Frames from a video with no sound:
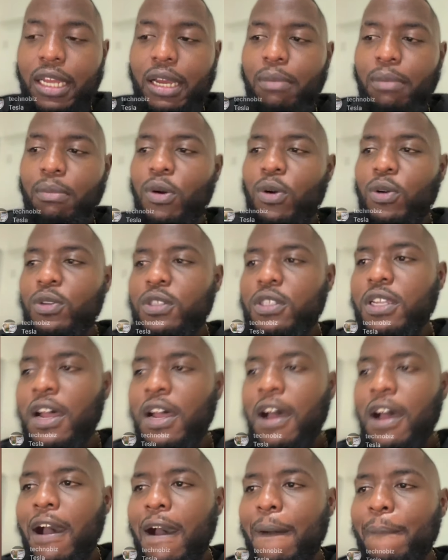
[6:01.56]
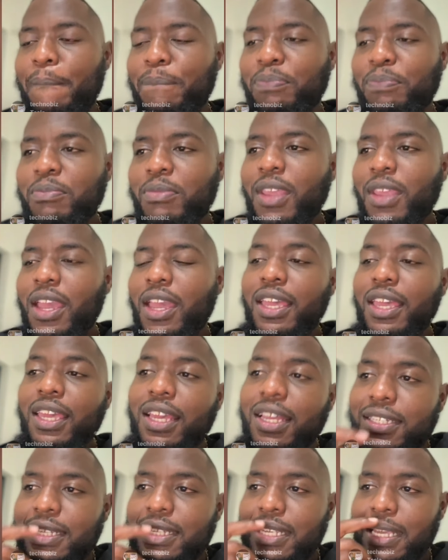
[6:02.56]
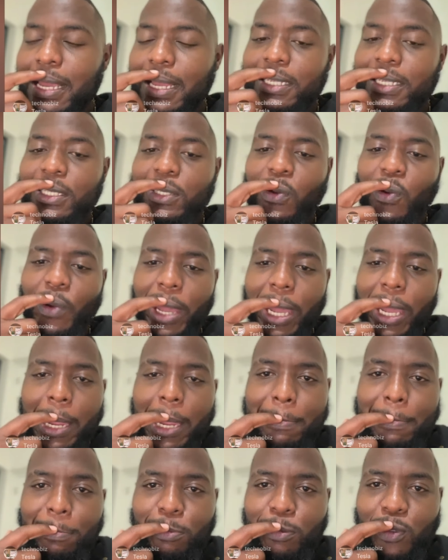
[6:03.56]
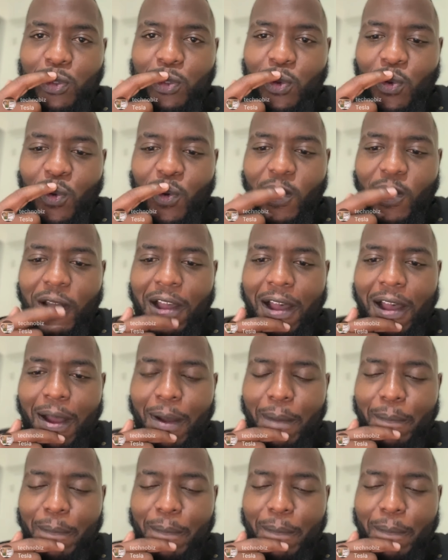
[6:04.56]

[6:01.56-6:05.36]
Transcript: and the most easiest way to